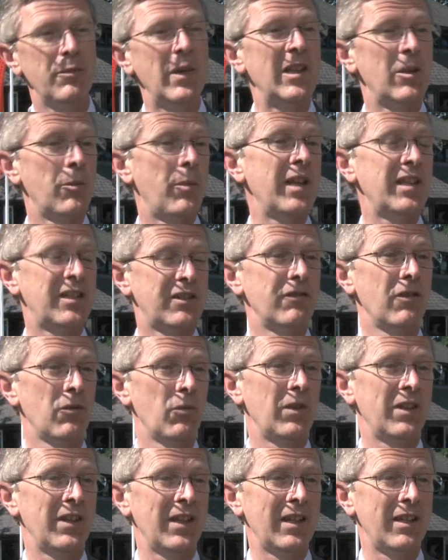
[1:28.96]
have made the best of it,
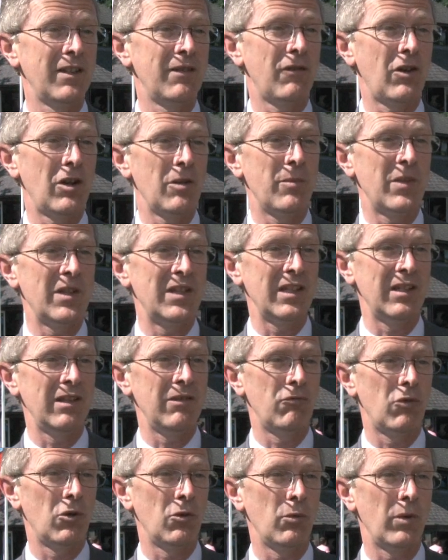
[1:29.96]
we think, in a very busy
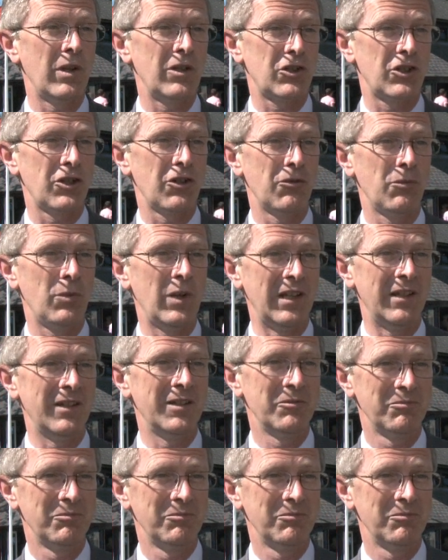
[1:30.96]
Royal Welsh Show week.